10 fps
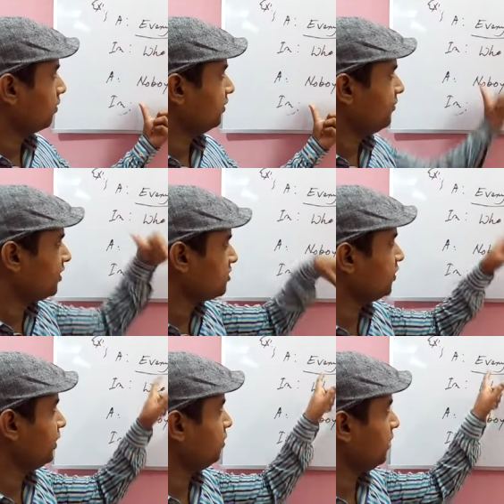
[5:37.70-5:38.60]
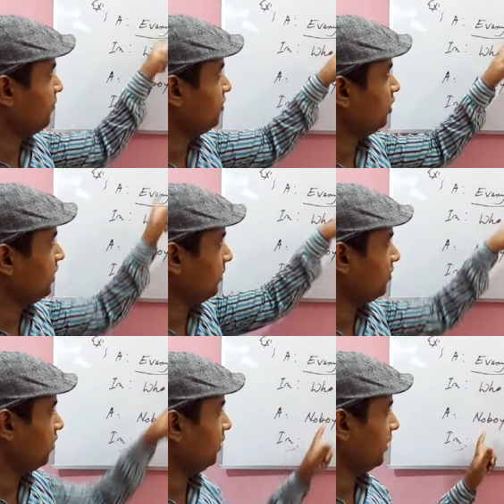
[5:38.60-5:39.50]
difference between everybody,
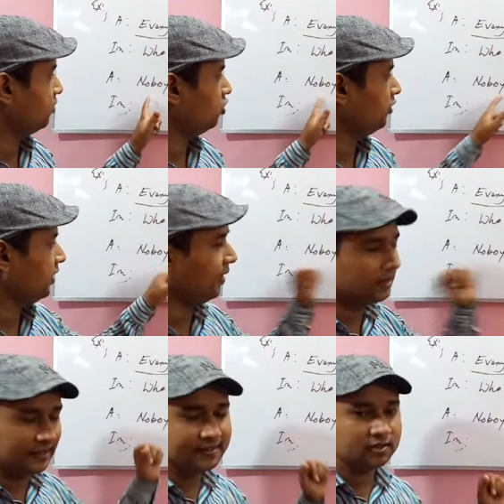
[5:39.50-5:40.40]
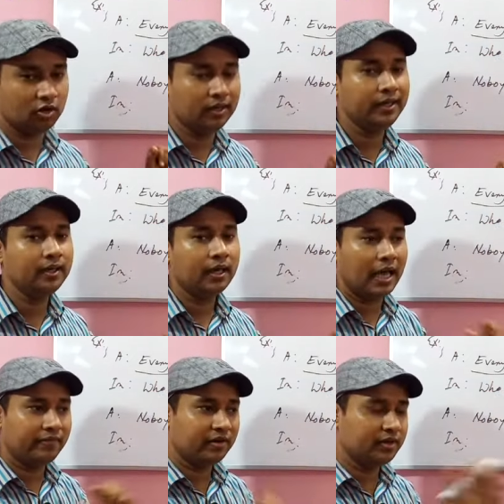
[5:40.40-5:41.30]
everyone and nobody, none is only
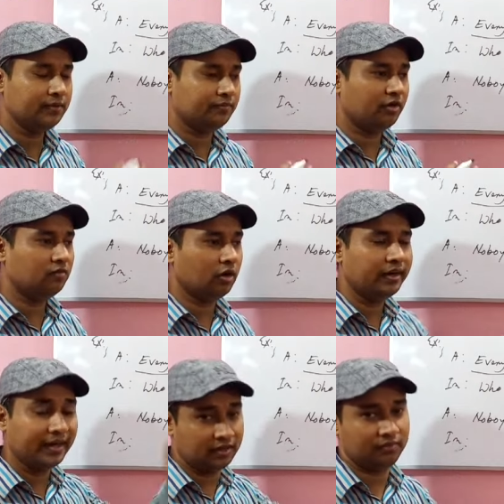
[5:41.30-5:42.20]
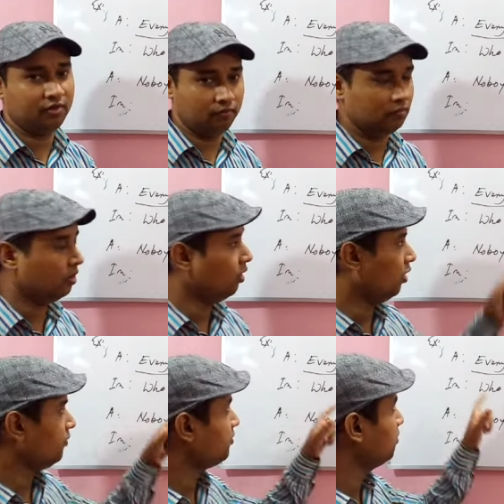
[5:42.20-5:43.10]
affirmative form or negative form
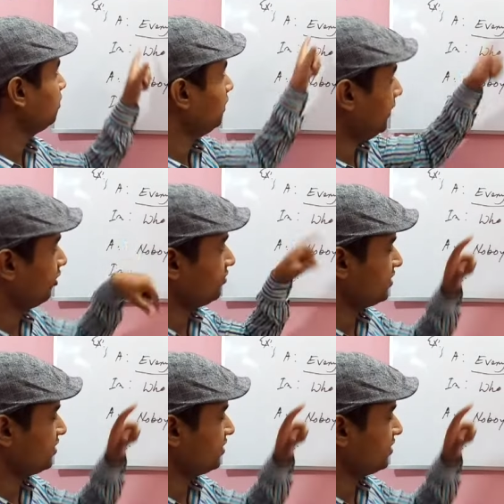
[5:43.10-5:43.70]
of interrogative